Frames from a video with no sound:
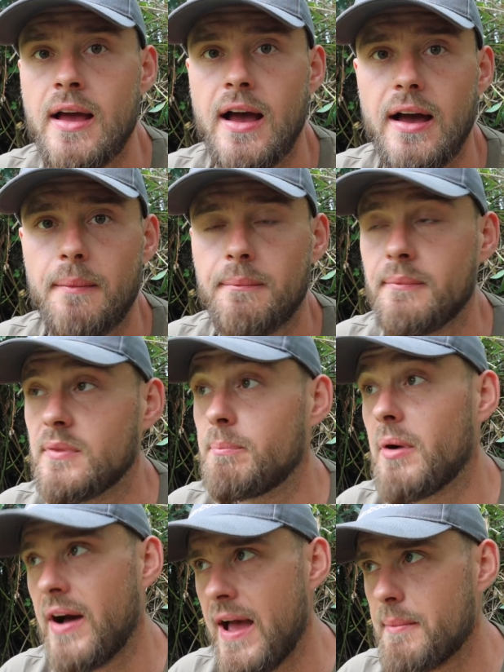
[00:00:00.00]

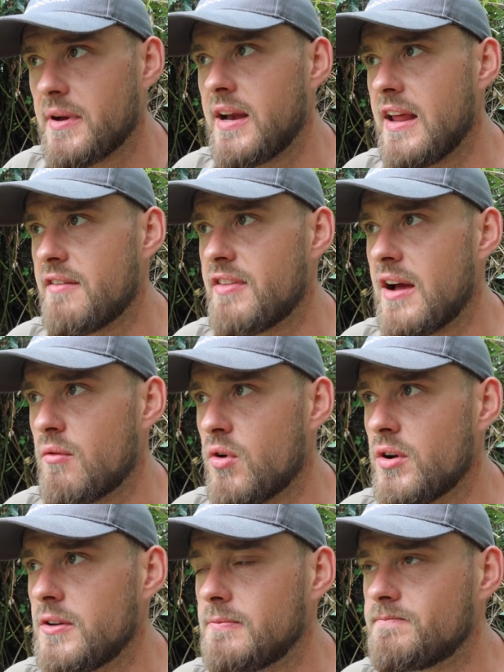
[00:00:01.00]
But I am going to leave that
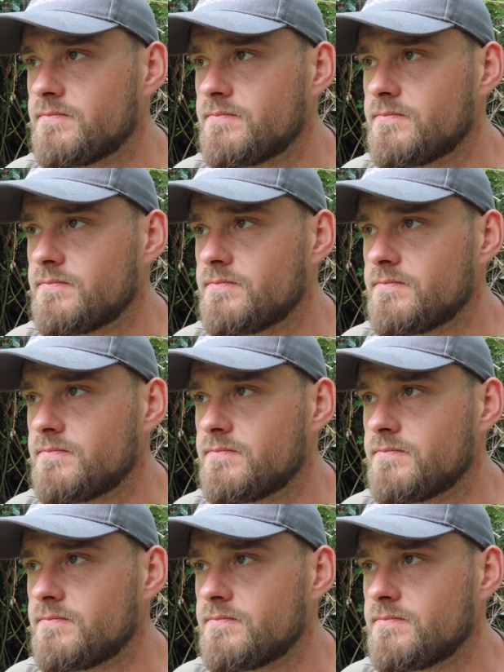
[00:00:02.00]
rod.